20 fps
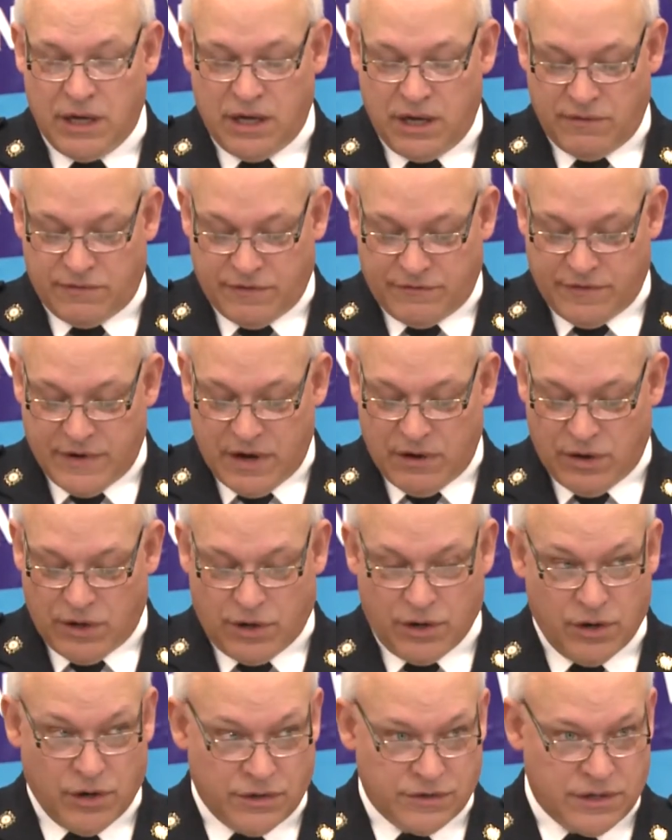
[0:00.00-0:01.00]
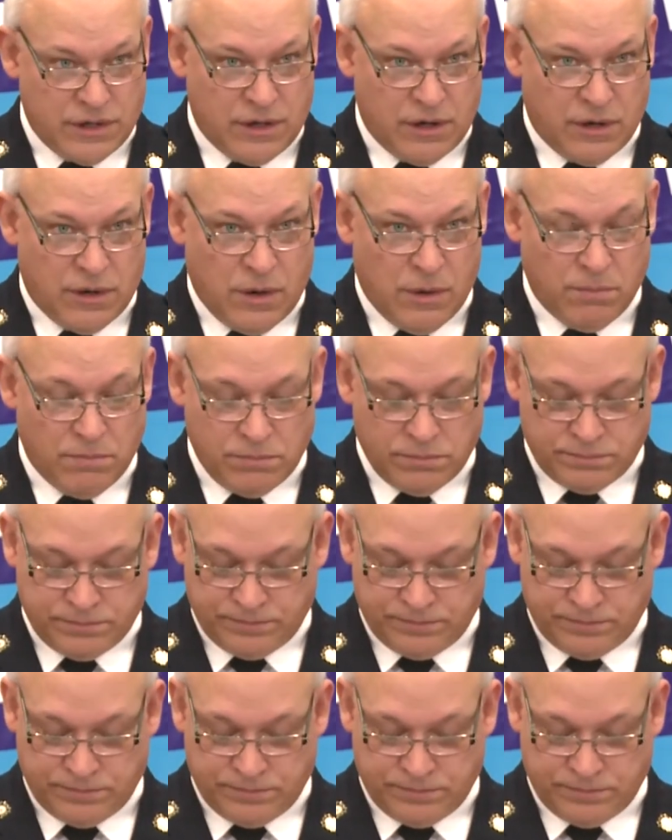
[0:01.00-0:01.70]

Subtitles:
if a fire occurs in their home.